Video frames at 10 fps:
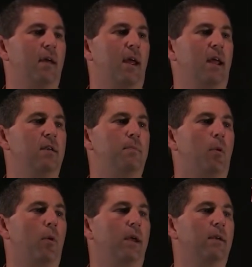
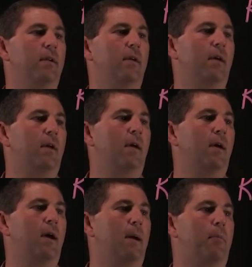endpoint
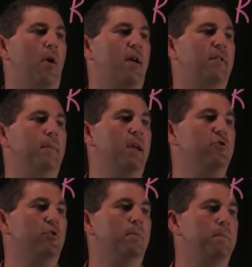
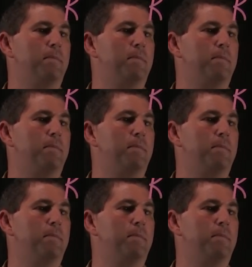approximation.